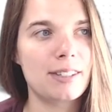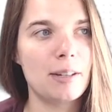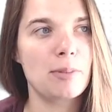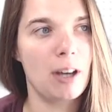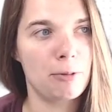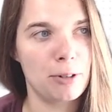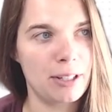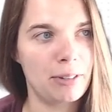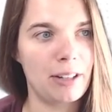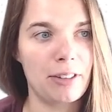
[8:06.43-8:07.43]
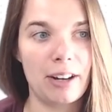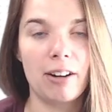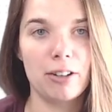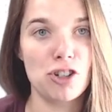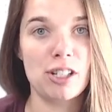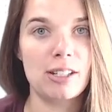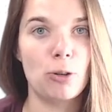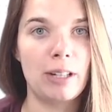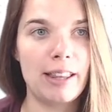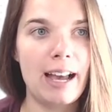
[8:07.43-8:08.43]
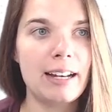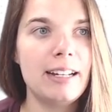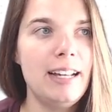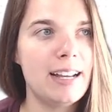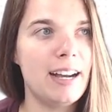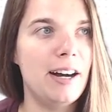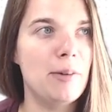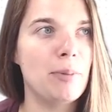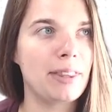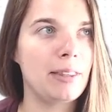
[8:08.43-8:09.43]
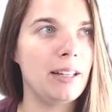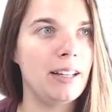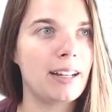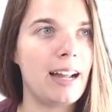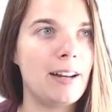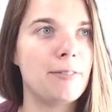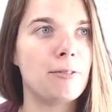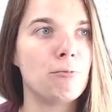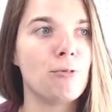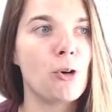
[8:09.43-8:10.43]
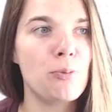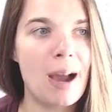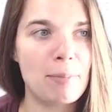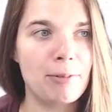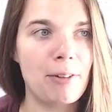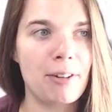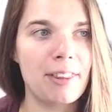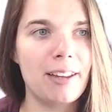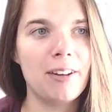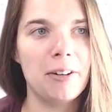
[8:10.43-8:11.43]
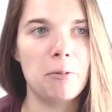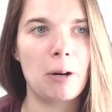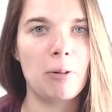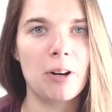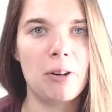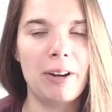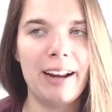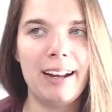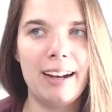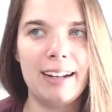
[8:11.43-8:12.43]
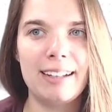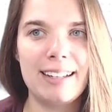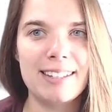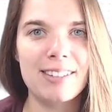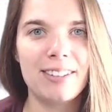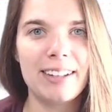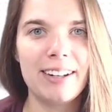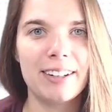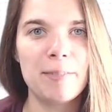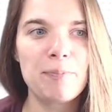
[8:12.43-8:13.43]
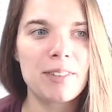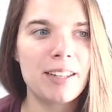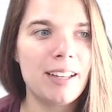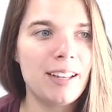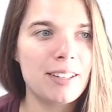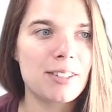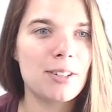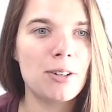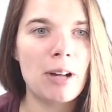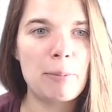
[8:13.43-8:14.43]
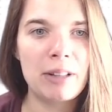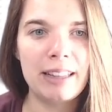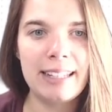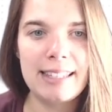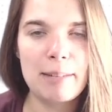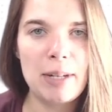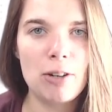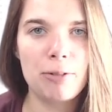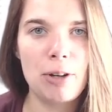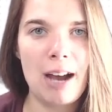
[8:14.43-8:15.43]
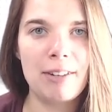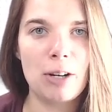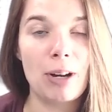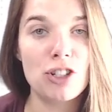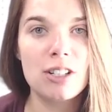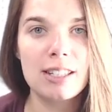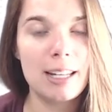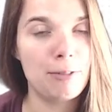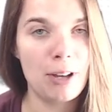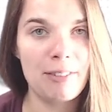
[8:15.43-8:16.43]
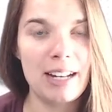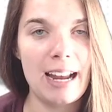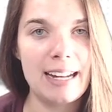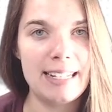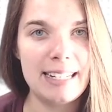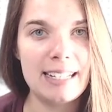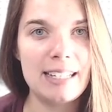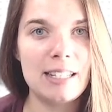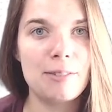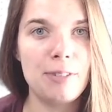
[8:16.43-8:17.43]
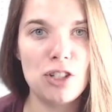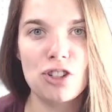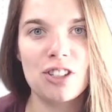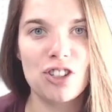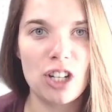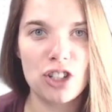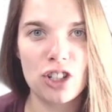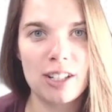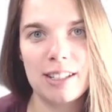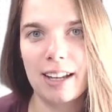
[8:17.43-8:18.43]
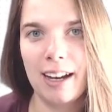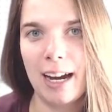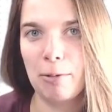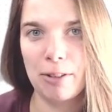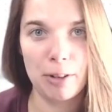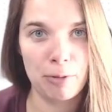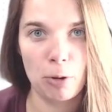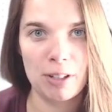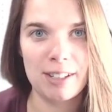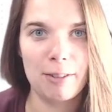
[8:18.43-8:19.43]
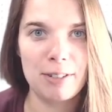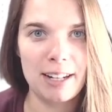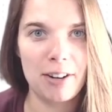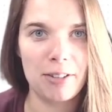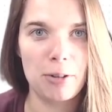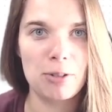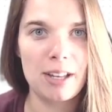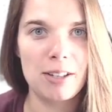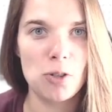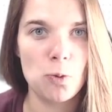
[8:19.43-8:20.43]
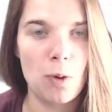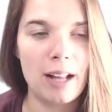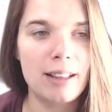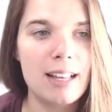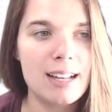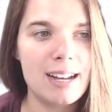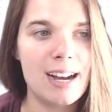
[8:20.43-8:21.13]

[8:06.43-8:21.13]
some softwares out there that are just only that. But the kind of roadmap of everything on where we're going is all here. So please let me know if you have any questions. If you have any ideas, feature suggestions, I would of course love to hear those as well.